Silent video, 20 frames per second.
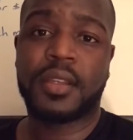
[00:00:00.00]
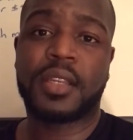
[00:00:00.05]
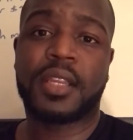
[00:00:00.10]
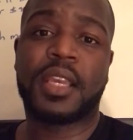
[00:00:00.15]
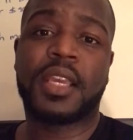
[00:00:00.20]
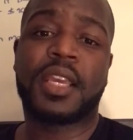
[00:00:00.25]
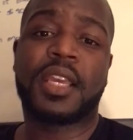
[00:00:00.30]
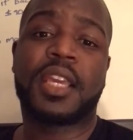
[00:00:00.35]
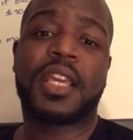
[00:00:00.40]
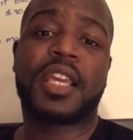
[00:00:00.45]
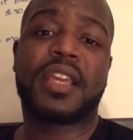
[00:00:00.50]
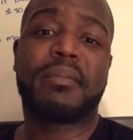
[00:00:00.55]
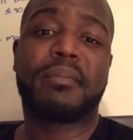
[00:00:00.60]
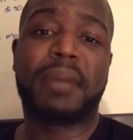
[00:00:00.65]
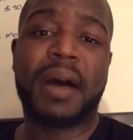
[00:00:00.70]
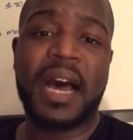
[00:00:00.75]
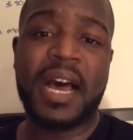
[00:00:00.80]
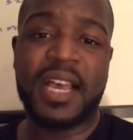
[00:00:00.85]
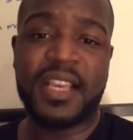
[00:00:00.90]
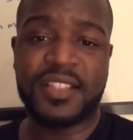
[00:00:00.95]
Then he
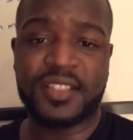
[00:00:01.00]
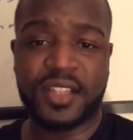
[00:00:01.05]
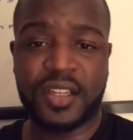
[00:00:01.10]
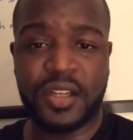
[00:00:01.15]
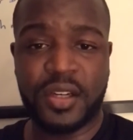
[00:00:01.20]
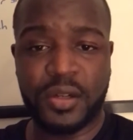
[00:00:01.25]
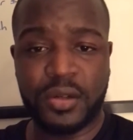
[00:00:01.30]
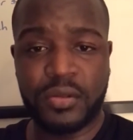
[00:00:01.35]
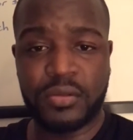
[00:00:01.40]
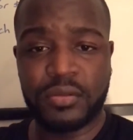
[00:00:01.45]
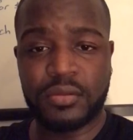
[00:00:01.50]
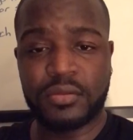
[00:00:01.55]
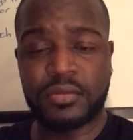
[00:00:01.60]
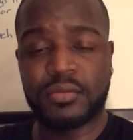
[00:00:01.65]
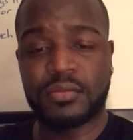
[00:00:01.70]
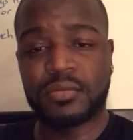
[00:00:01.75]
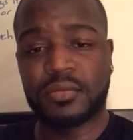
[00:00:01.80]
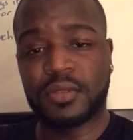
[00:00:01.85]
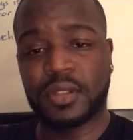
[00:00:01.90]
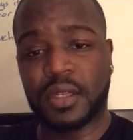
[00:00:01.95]
buys the goat
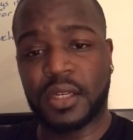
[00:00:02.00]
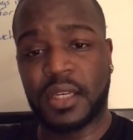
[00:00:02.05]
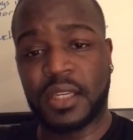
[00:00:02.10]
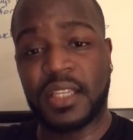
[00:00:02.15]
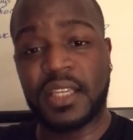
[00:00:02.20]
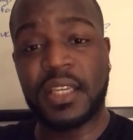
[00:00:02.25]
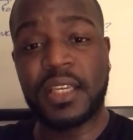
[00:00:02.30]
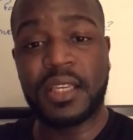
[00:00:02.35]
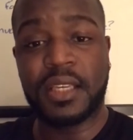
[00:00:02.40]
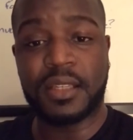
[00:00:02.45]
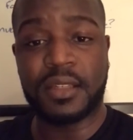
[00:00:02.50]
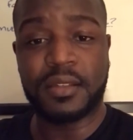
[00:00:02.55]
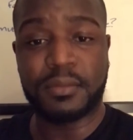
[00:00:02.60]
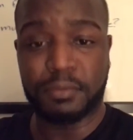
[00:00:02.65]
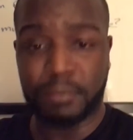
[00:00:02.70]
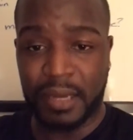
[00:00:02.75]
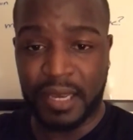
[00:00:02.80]
again,